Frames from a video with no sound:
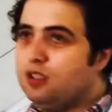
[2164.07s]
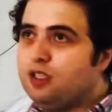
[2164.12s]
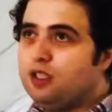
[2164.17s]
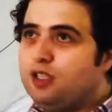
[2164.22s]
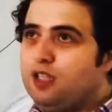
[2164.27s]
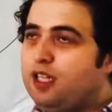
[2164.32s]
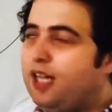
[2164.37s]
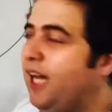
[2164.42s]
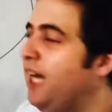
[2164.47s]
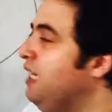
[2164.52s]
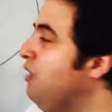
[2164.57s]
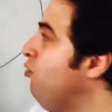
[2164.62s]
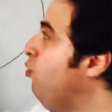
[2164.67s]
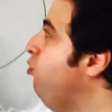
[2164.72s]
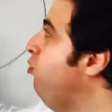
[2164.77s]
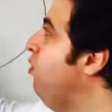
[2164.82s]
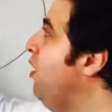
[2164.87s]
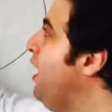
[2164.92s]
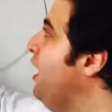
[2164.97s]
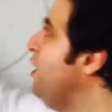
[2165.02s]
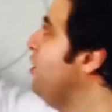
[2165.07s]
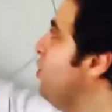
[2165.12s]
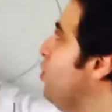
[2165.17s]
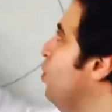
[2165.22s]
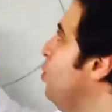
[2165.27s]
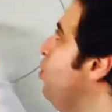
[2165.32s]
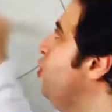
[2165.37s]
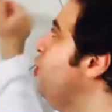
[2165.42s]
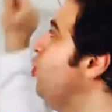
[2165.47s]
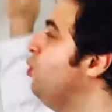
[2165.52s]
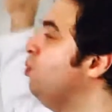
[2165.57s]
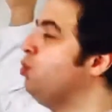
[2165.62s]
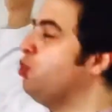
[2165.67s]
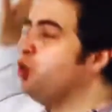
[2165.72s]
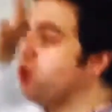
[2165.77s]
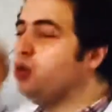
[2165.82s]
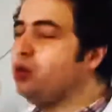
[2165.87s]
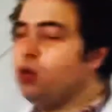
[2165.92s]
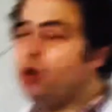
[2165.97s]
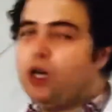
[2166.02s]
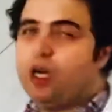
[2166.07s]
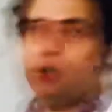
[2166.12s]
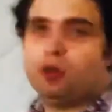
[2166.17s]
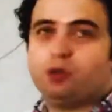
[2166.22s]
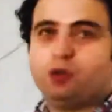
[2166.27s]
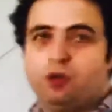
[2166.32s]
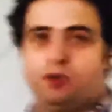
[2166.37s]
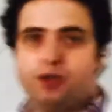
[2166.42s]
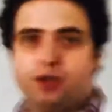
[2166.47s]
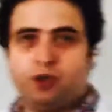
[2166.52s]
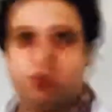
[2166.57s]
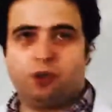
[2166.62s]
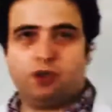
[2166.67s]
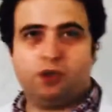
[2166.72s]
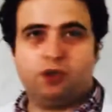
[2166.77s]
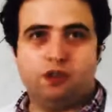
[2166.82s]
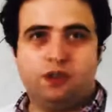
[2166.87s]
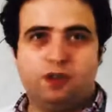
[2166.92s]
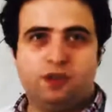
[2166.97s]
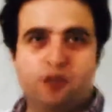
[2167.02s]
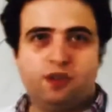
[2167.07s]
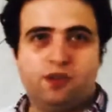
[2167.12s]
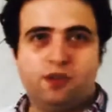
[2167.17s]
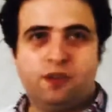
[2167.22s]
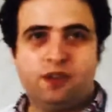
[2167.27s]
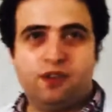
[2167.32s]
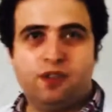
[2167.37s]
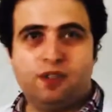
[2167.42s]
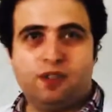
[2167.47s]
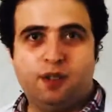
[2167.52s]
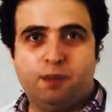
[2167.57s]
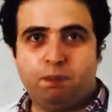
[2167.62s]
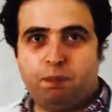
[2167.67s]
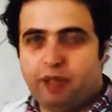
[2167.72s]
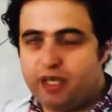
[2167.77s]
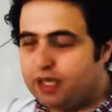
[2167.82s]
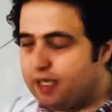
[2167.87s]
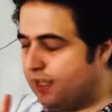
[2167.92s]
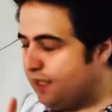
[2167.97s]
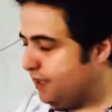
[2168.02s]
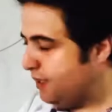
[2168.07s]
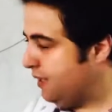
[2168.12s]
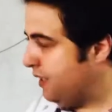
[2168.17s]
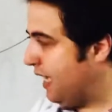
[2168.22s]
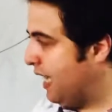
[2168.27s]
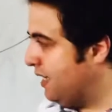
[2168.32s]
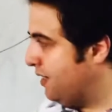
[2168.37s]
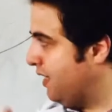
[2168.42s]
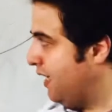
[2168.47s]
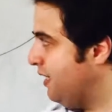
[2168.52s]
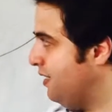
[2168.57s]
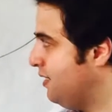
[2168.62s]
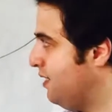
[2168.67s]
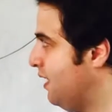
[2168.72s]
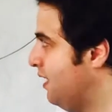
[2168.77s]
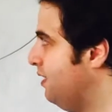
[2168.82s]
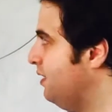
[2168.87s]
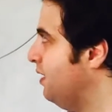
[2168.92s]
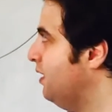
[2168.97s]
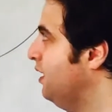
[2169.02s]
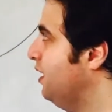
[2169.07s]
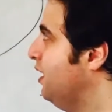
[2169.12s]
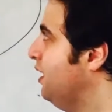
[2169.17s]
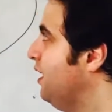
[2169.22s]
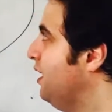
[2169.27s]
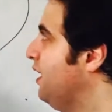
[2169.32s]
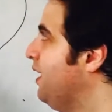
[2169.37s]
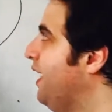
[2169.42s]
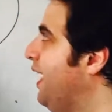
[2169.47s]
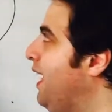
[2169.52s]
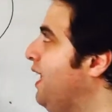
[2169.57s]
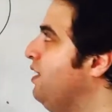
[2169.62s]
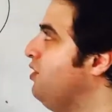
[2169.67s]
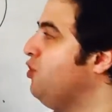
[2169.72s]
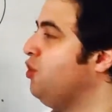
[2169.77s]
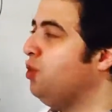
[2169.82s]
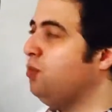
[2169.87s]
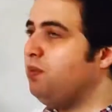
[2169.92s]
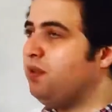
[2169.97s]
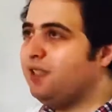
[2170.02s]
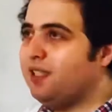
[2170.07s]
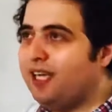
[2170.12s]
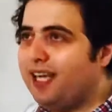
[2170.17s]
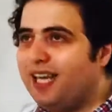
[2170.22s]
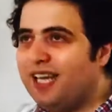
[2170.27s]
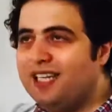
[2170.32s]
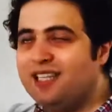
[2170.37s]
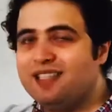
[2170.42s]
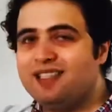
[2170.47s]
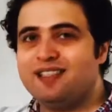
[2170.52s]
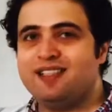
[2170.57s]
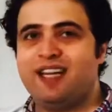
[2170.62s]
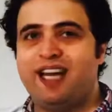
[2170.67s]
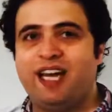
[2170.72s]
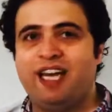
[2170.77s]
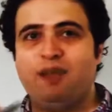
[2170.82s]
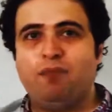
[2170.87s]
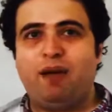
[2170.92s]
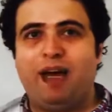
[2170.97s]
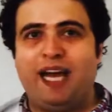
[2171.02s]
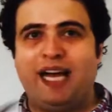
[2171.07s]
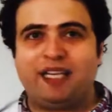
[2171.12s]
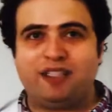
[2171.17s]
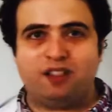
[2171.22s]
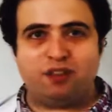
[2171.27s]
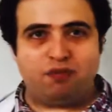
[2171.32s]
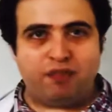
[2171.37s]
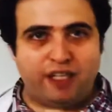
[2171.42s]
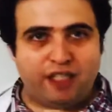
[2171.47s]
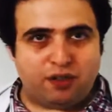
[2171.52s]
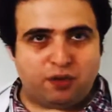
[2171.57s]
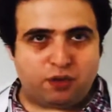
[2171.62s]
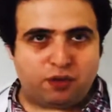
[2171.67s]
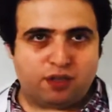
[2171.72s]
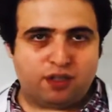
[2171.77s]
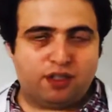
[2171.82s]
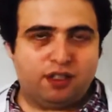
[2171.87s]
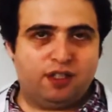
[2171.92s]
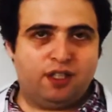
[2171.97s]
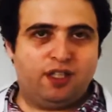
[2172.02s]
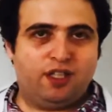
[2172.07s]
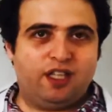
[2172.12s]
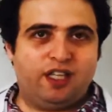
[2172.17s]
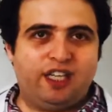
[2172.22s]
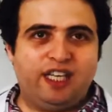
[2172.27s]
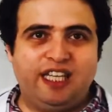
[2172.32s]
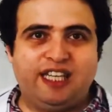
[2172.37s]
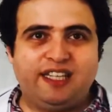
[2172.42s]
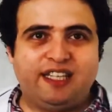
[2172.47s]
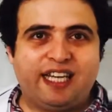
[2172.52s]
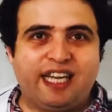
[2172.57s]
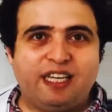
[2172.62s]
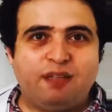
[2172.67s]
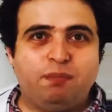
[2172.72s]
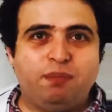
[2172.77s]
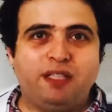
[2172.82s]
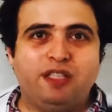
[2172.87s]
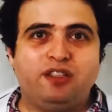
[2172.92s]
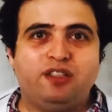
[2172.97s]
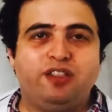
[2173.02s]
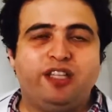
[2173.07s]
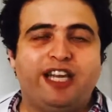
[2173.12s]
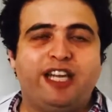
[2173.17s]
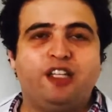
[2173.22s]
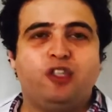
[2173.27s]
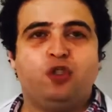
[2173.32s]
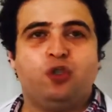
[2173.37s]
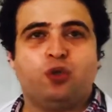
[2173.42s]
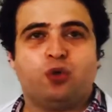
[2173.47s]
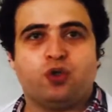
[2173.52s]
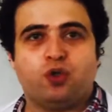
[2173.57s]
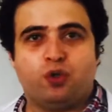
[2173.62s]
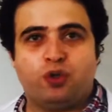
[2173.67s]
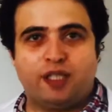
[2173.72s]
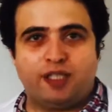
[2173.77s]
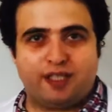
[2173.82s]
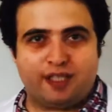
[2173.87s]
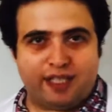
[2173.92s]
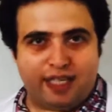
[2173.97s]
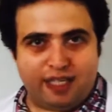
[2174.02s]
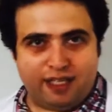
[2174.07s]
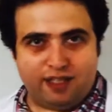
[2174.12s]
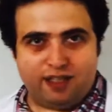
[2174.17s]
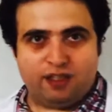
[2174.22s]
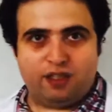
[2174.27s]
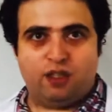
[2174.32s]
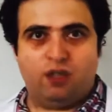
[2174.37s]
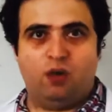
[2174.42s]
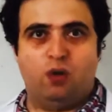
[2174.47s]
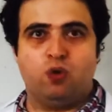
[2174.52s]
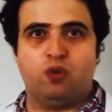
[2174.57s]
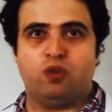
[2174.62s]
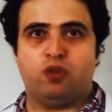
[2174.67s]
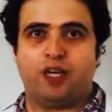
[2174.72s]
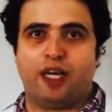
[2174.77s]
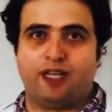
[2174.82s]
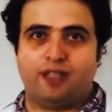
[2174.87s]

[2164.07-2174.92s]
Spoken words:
and why sodium should go out also? Because, as I said, calcium is the enzyme activator. It can be dangerous to the cell in the long run.